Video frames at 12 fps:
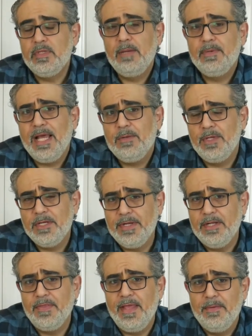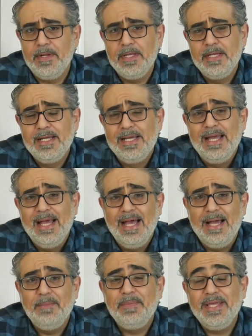I'm glad we agreed on that one.
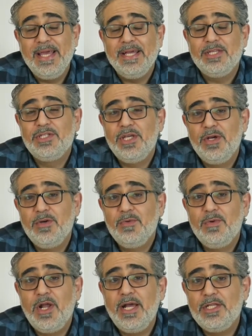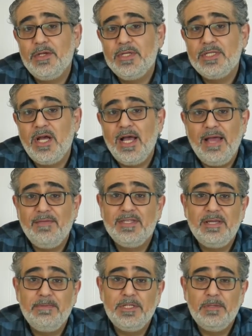But yeah, so what I do is I have the
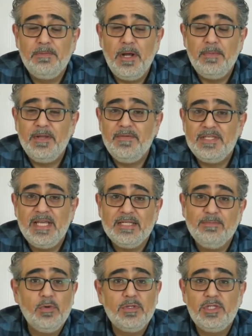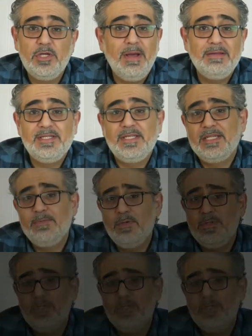temperature probe, and if it takes more than 2 hours, it takes more than